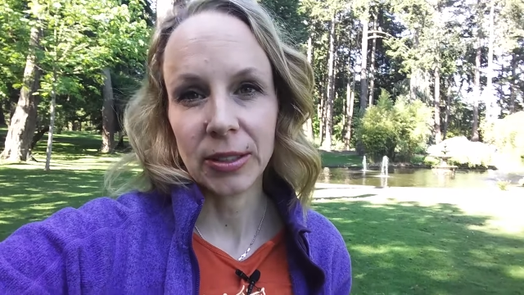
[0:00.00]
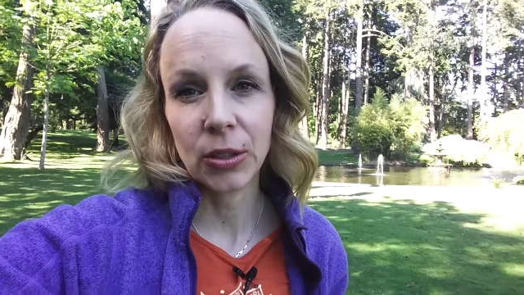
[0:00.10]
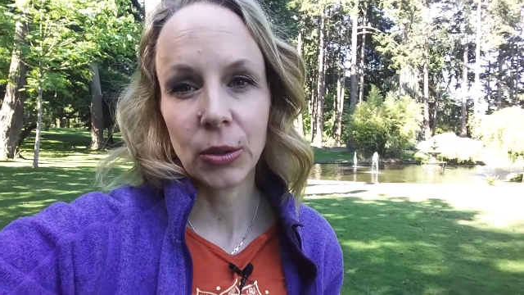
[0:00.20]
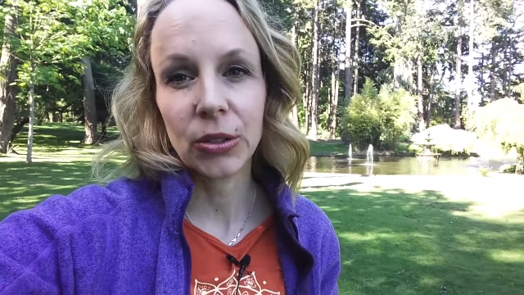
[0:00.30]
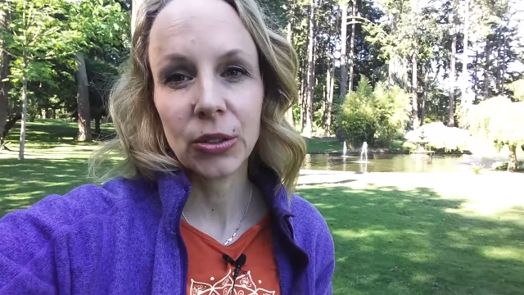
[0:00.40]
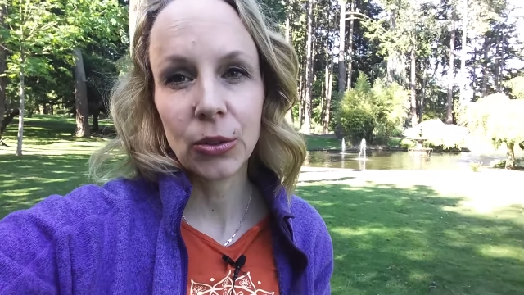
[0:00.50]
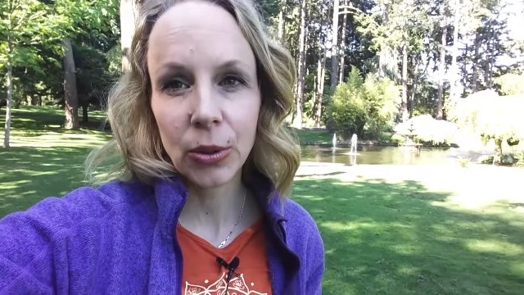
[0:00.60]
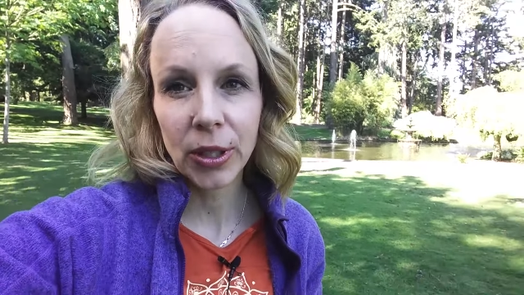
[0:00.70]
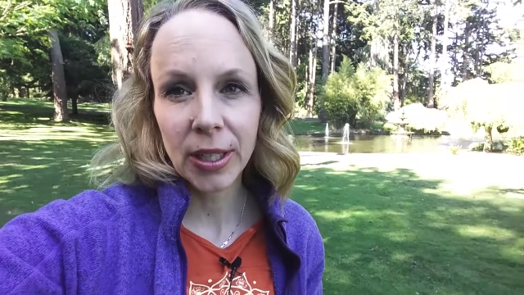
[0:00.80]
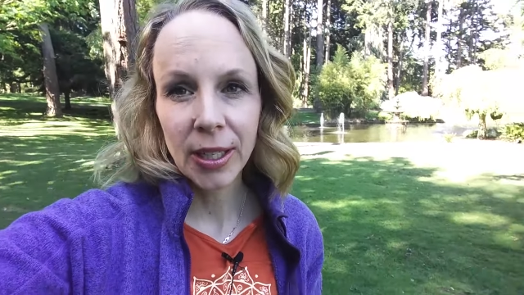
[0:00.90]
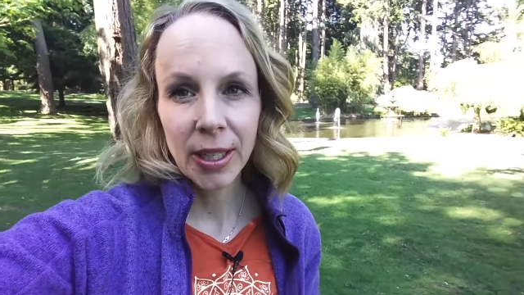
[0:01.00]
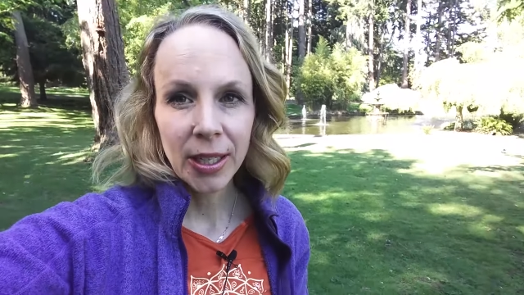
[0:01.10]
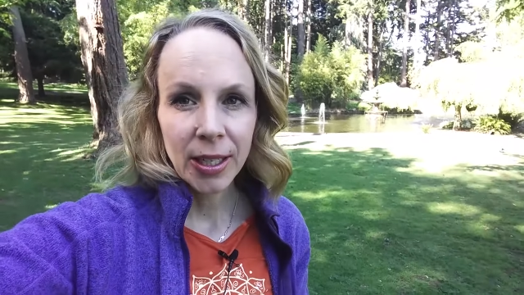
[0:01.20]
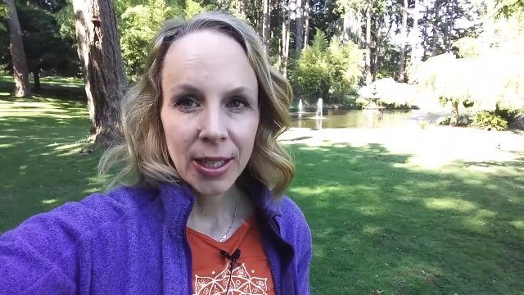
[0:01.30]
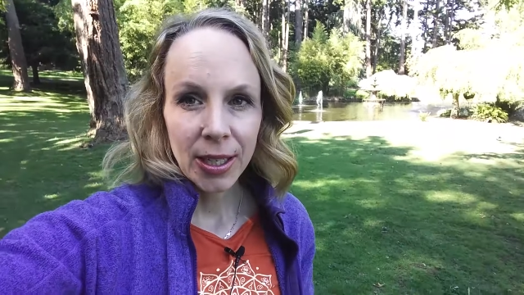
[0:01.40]
So her story,
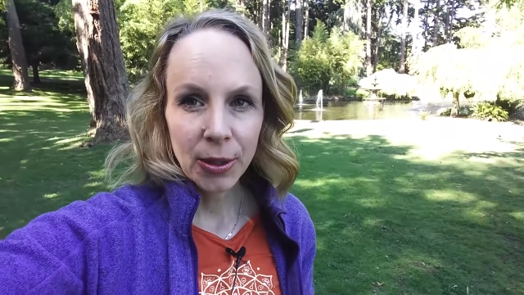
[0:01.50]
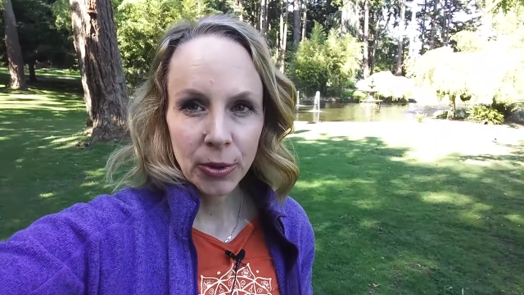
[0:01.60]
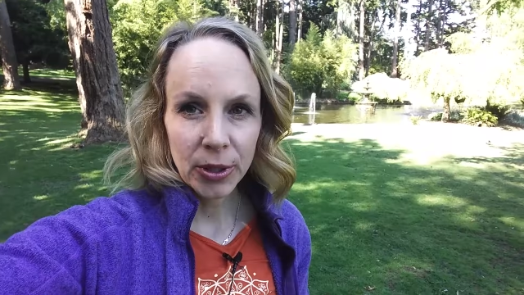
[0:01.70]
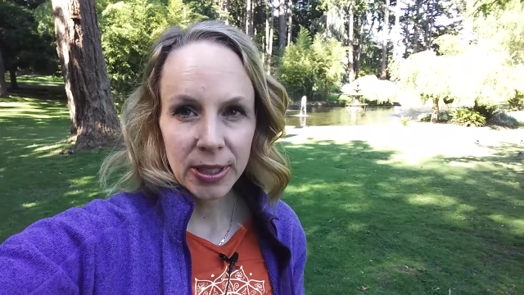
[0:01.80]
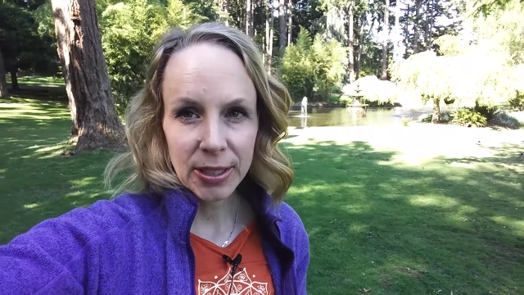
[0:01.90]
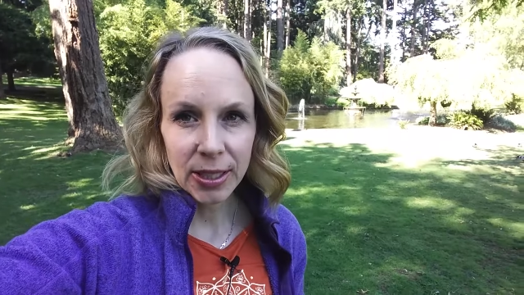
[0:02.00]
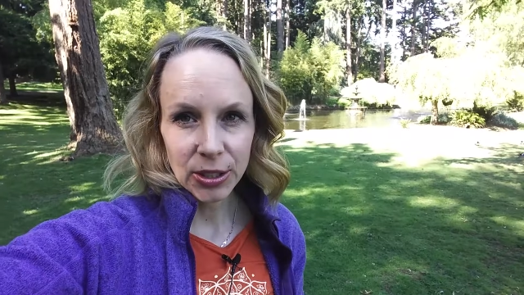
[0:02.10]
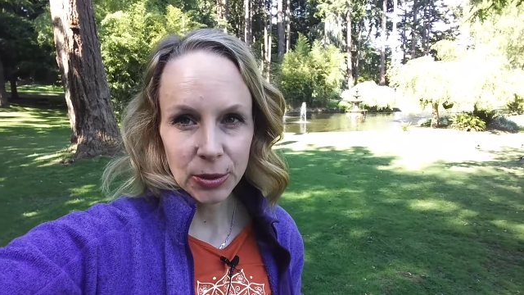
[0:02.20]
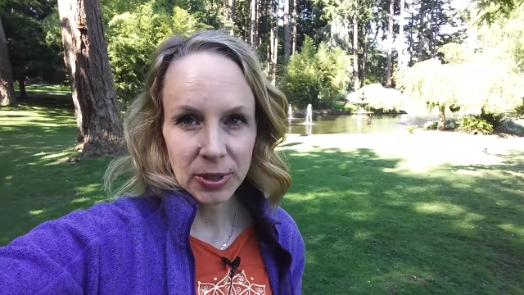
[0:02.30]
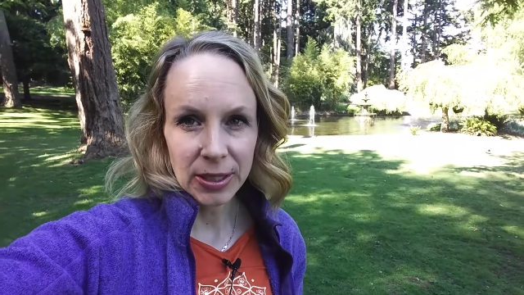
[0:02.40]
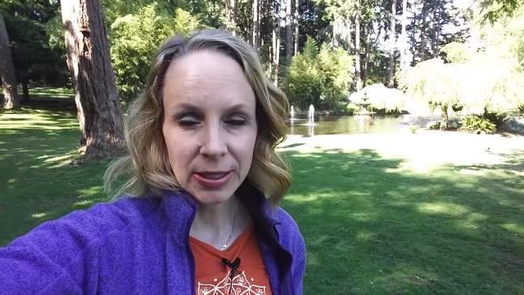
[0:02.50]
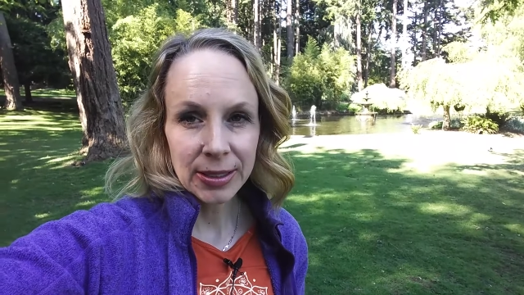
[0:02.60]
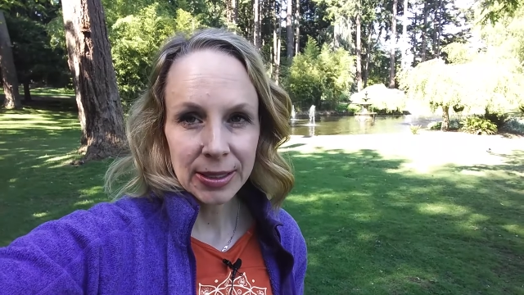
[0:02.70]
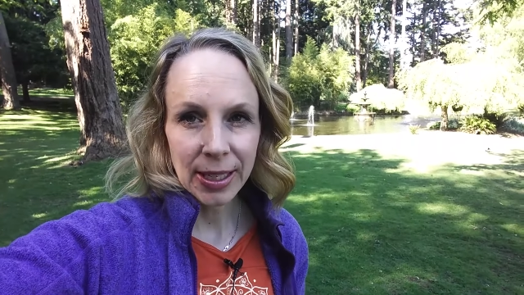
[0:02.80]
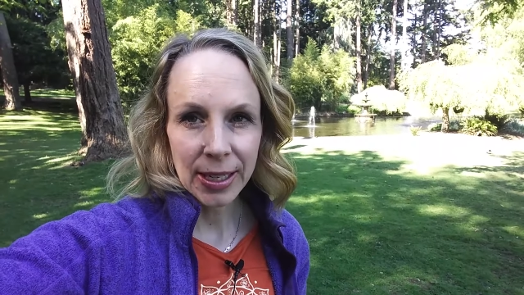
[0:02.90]
it really touched me
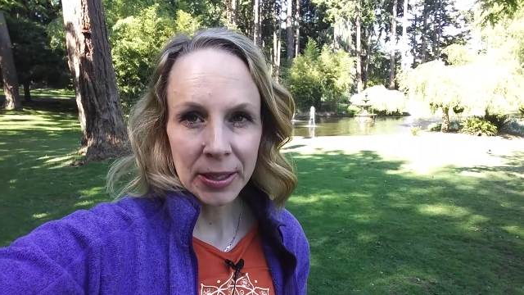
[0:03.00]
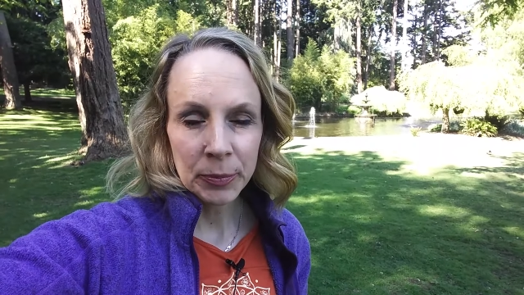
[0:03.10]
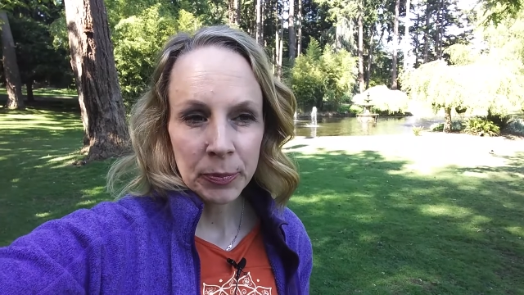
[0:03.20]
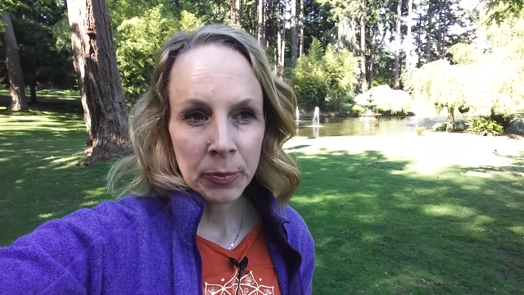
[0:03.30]
today